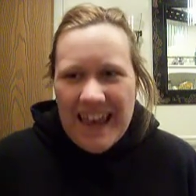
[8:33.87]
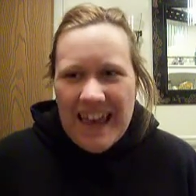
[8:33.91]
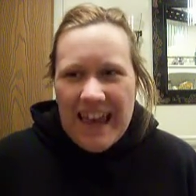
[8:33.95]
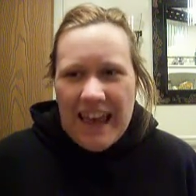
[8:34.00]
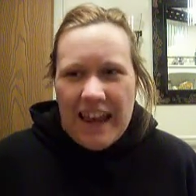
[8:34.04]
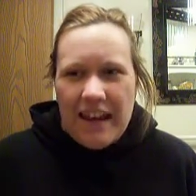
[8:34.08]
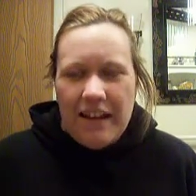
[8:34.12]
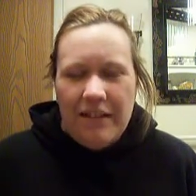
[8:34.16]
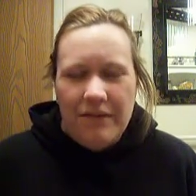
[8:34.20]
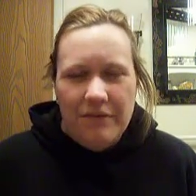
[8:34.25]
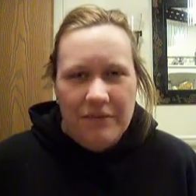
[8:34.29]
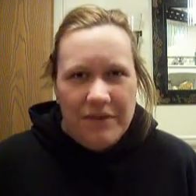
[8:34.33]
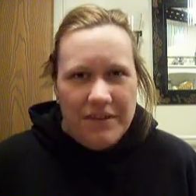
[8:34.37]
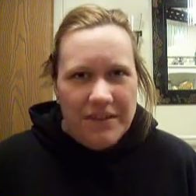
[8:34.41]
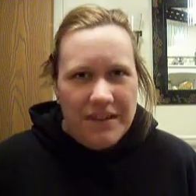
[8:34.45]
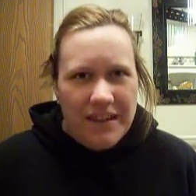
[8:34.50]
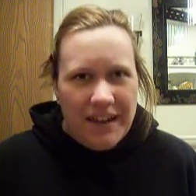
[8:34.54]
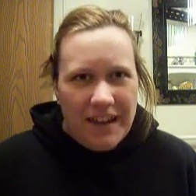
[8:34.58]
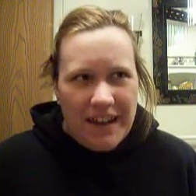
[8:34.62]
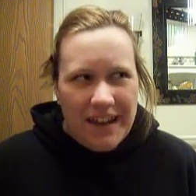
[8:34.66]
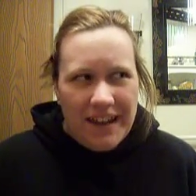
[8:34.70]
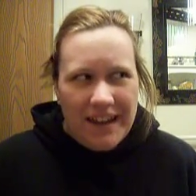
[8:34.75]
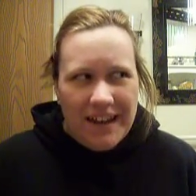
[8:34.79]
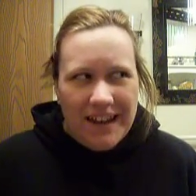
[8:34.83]
And it was
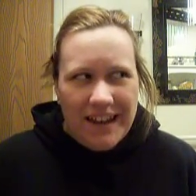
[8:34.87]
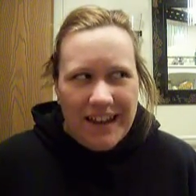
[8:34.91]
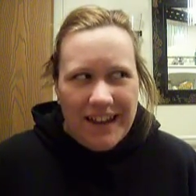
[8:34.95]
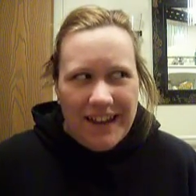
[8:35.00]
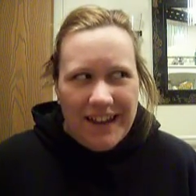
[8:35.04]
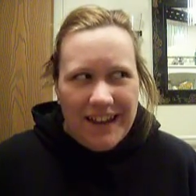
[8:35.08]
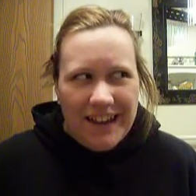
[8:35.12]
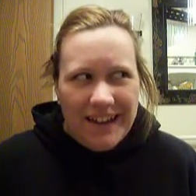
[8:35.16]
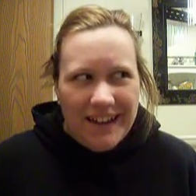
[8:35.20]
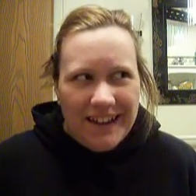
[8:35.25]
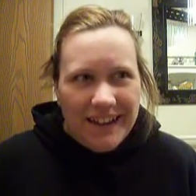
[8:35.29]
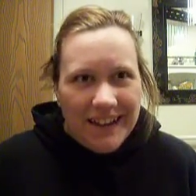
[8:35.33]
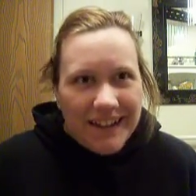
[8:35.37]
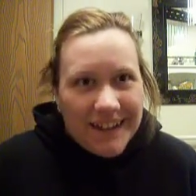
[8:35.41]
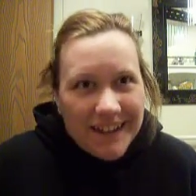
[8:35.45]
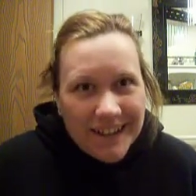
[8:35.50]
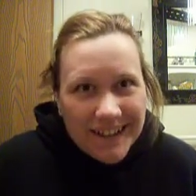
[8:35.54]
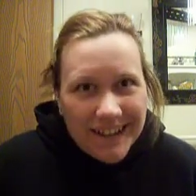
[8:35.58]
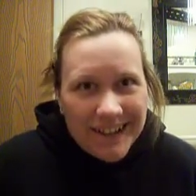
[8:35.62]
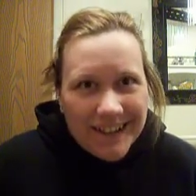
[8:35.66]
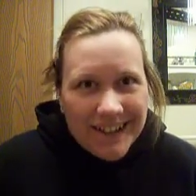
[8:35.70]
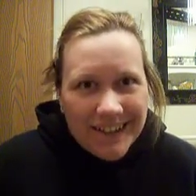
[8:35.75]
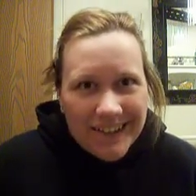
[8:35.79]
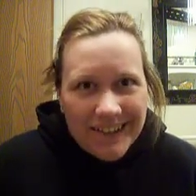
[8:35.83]
like,
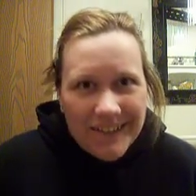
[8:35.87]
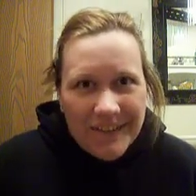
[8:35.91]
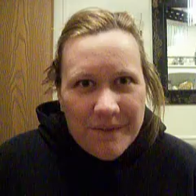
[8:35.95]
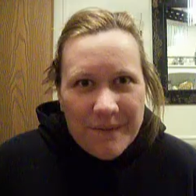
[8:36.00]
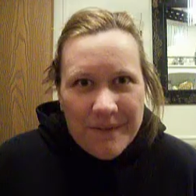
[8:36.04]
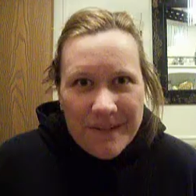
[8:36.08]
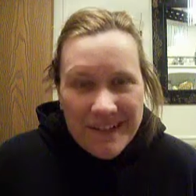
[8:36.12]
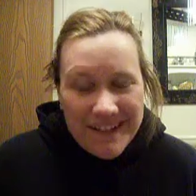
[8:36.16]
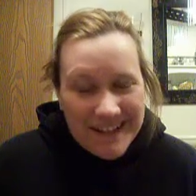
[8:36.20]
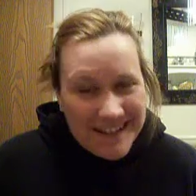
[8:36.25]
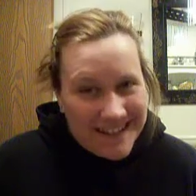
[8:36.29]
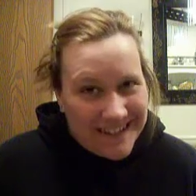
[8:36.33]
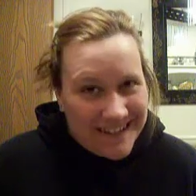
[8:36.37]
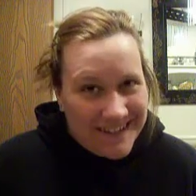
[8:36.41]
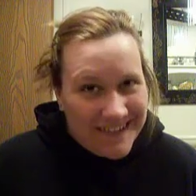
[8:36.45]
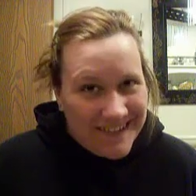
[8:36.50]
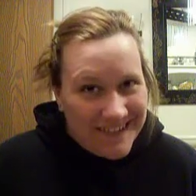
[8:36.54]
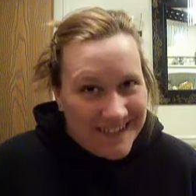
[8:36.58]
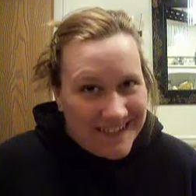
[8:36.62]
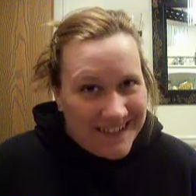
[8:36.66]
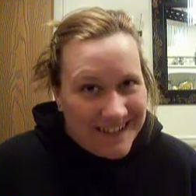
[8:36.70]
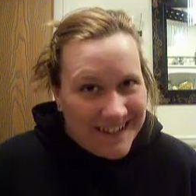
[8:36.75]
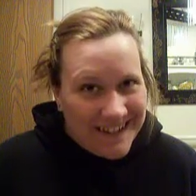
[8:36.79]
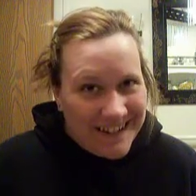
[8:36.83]
what is
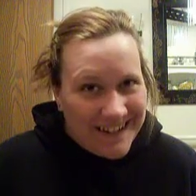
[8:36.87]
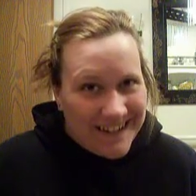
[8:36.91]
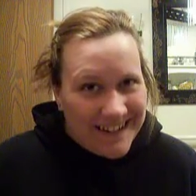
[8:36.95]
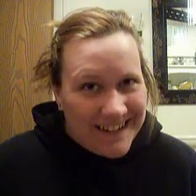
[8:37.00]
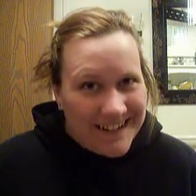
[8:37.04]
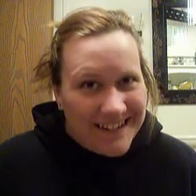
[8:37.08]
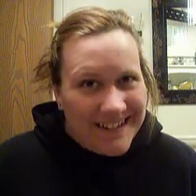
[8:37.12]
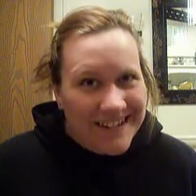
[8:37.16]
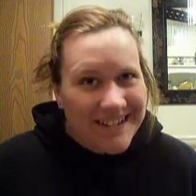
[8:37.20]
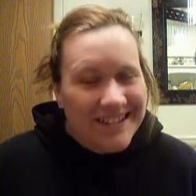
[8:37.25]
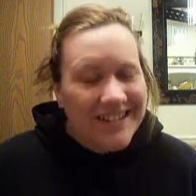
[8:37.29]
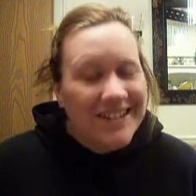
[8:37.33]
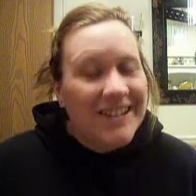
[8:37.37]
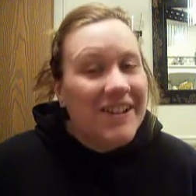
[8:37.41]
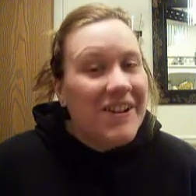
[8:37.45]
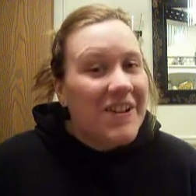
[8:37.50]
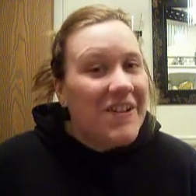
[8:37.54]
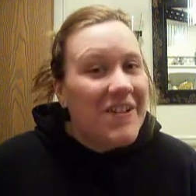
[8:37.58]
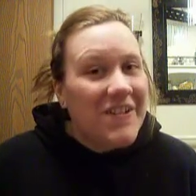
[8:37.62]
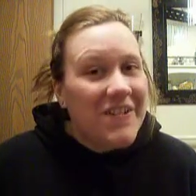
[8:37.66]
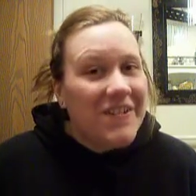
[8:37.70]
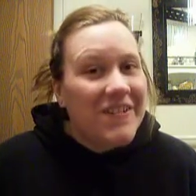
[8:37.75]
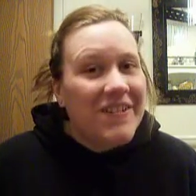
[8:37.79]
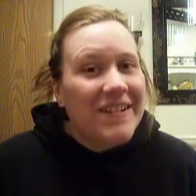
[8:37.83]
going on?
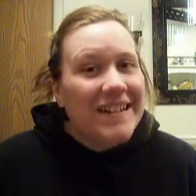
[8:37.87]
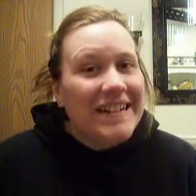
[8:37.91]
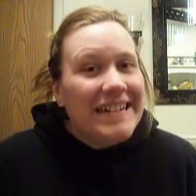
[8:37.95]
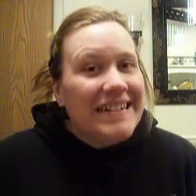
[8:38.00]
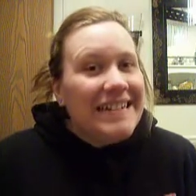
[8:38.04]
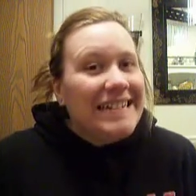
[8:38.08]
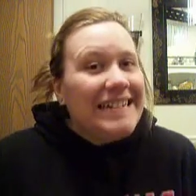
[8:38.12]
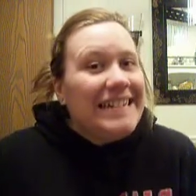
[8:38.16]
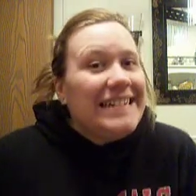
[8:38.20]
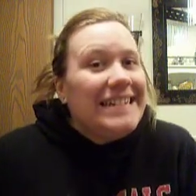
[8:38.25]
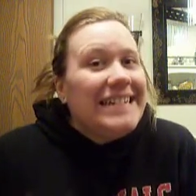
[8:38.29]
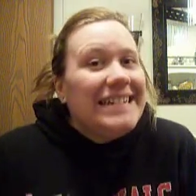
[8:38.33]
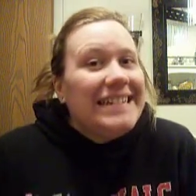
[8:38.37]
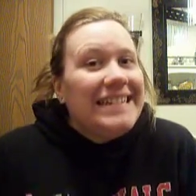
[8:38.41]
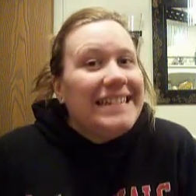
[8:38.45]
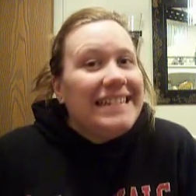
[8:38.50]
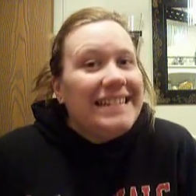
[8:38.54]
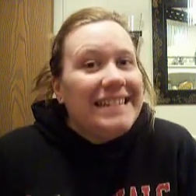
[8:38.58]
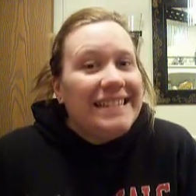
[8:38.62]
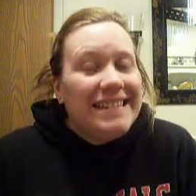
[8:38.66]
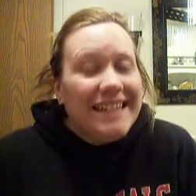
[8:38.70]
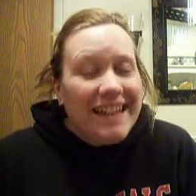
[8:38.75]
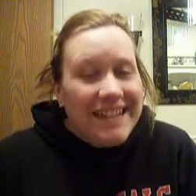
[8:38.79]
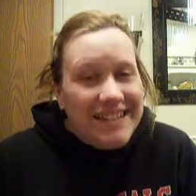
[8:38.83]
So,
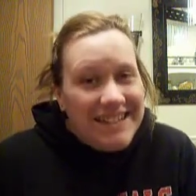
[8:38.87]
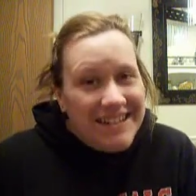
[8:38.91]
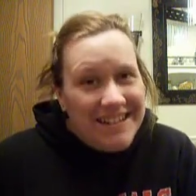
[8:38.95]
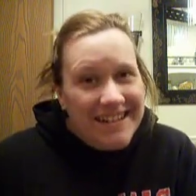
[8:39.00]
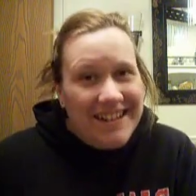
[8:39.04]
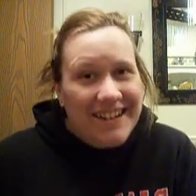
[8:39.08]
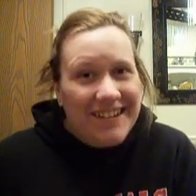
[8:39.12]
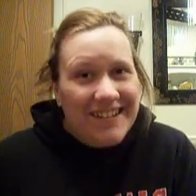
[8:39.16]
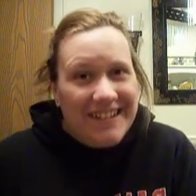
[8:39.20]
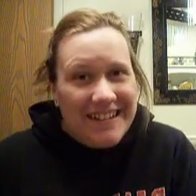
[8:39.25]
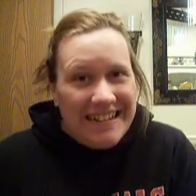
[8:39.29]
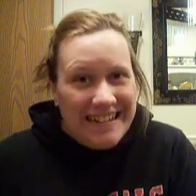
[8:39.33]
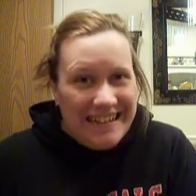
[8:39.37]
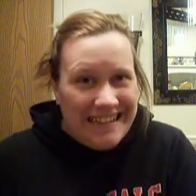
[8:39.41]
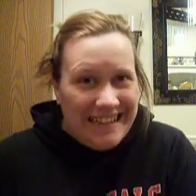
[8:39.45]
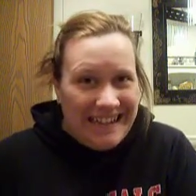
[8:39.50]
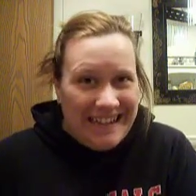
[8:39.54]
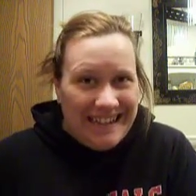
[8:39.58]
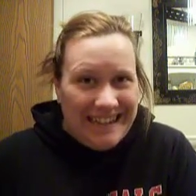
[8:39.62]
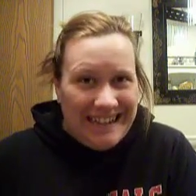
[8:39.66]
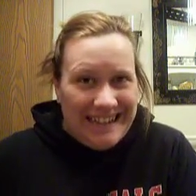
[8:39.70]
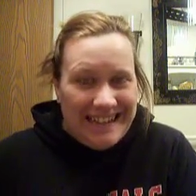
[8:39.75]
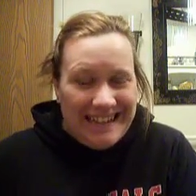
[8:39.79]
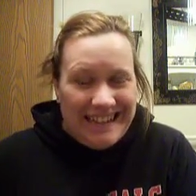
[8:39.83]
Legendary
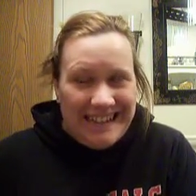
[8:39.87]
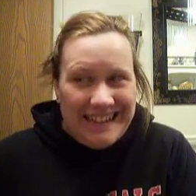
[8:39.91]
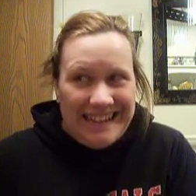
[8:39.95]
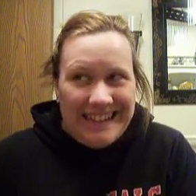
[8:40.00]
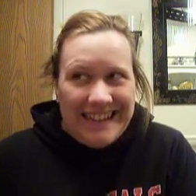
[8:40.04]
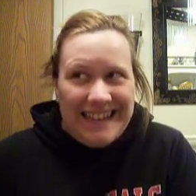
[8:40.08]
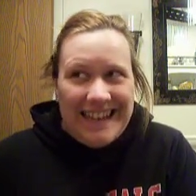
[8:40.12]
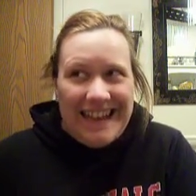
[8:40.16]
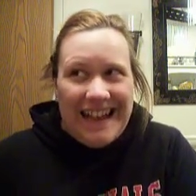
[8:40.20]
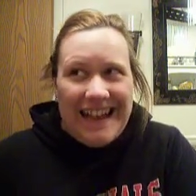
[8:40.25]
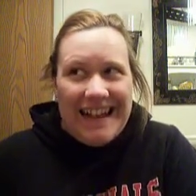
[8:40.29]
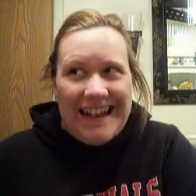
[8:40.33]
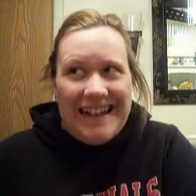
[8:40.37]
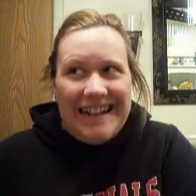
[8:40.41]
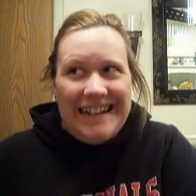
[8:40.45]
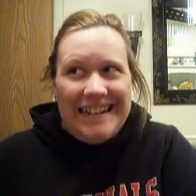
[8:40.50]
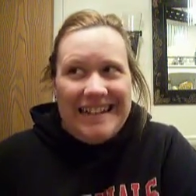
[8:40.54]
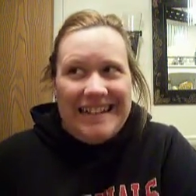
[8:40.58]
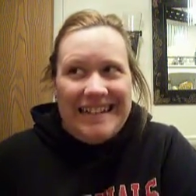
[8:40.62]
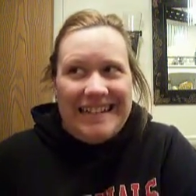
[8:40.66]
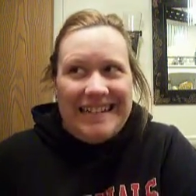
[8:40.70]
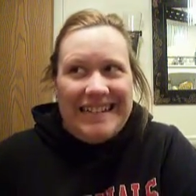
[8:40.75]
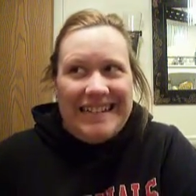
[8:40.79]
says that